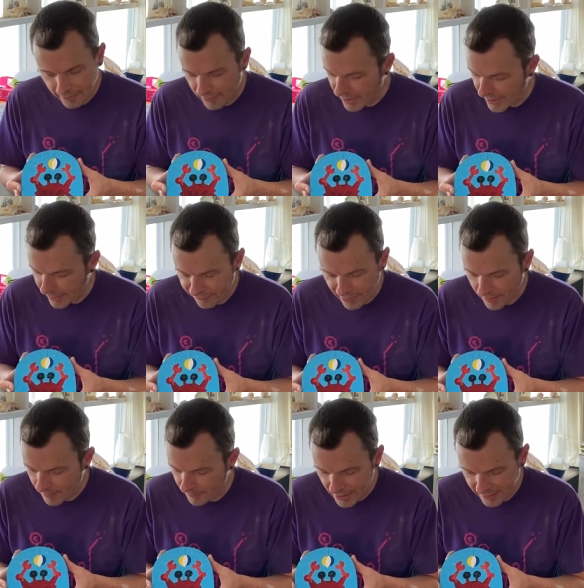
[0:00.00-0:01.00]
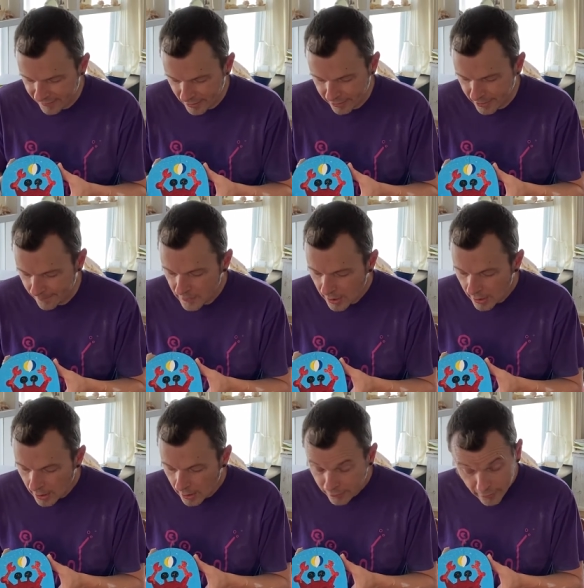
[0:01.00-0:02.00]
life, I, I tell you.
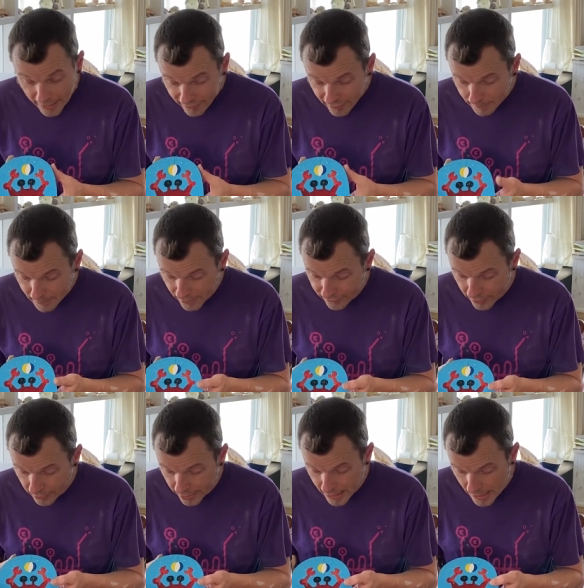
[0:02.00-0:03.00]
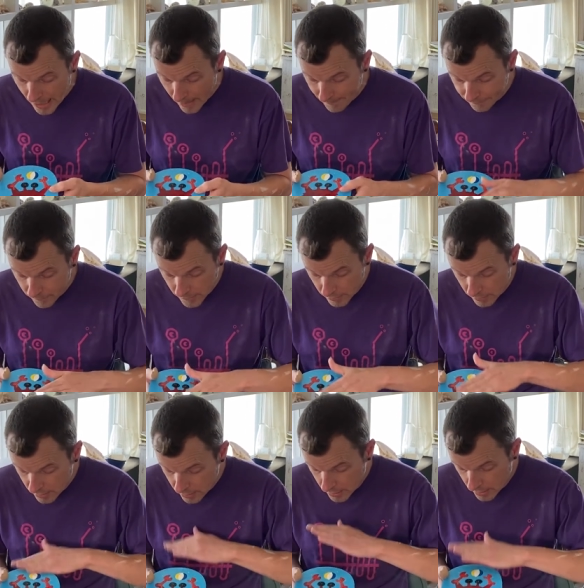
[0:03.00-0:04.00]
So that's it, basically. Um,
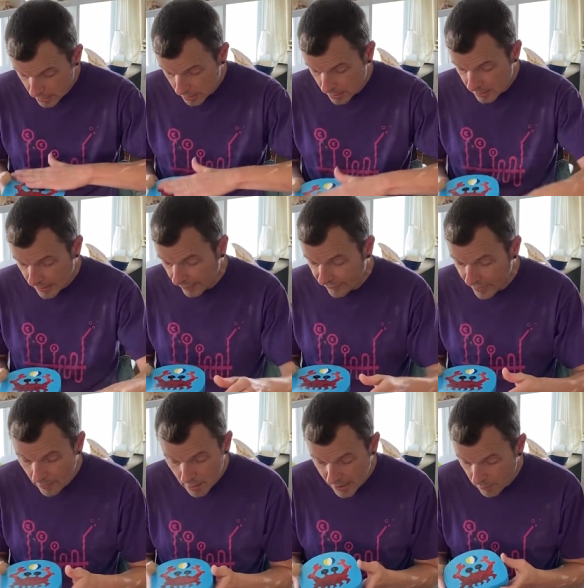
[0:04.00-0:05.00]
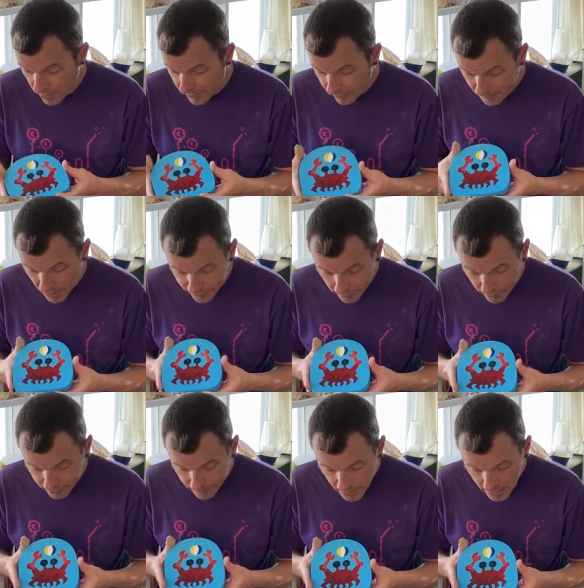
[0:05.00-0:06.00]
that's how I make one of these
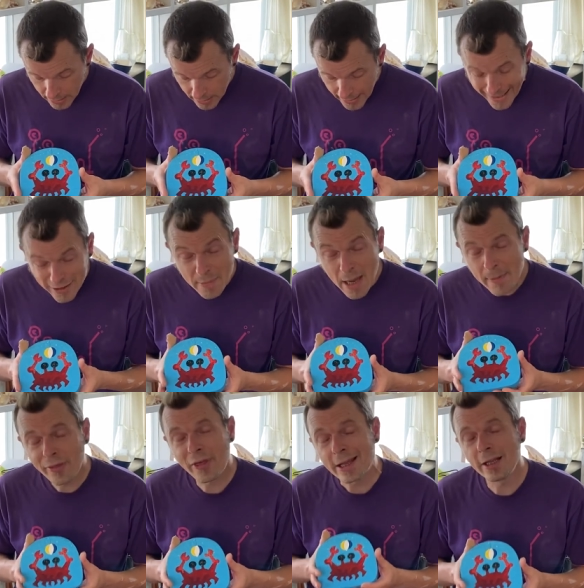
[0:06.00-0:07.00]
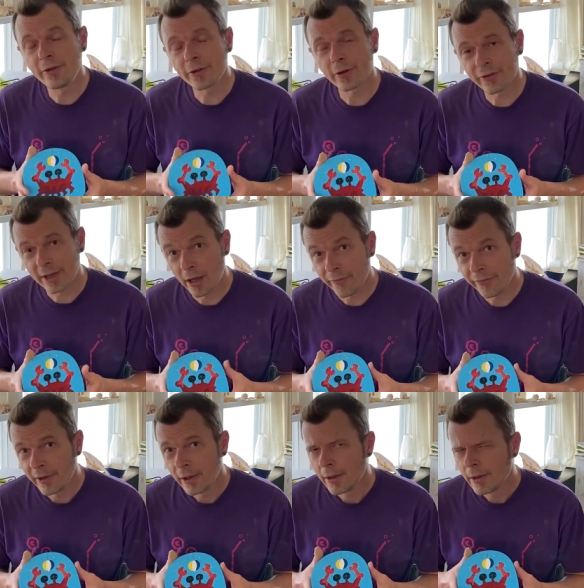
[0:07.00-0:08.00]
puzzles. And you may be thinking to yourself,
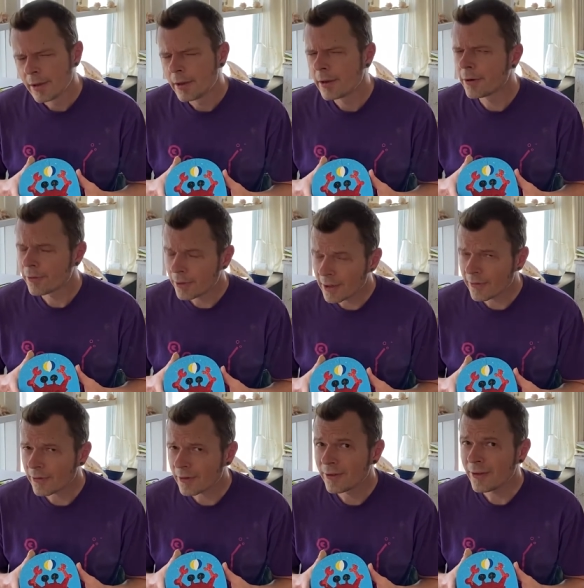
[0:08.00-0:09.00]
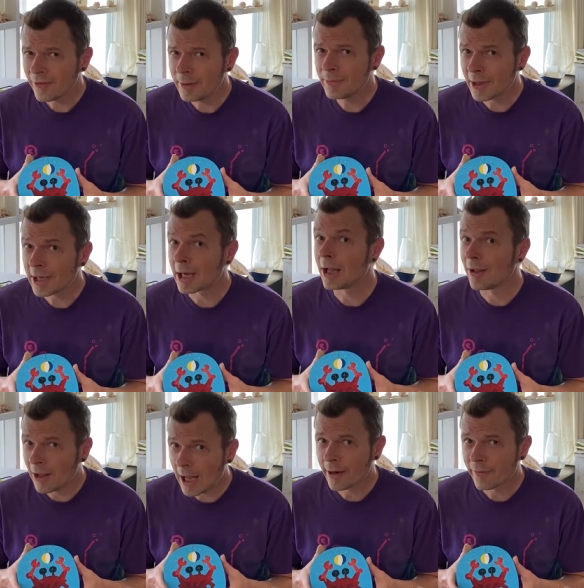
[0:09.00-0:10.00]
Chris, this seems like a
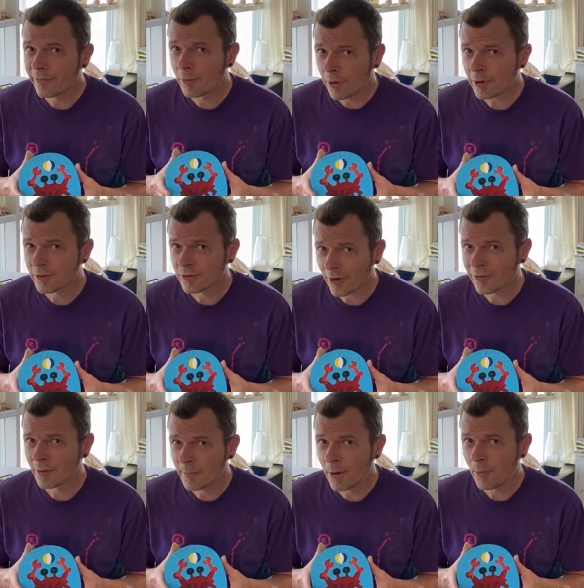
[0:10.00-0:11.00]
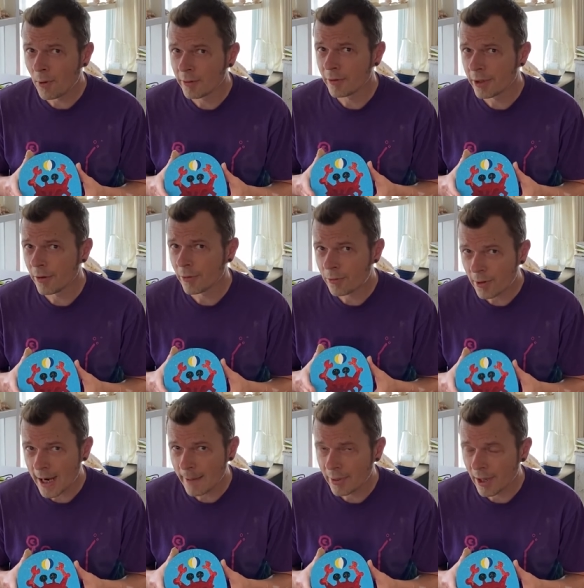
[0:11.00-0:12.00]
lot of work just to make one little
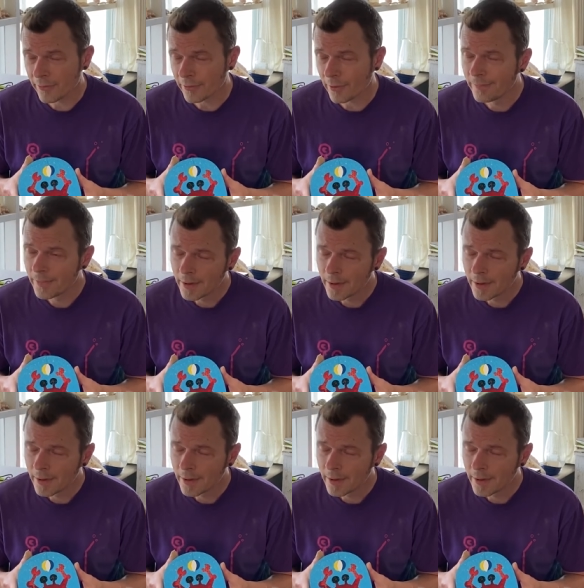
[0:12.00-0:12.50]
crab puzzle.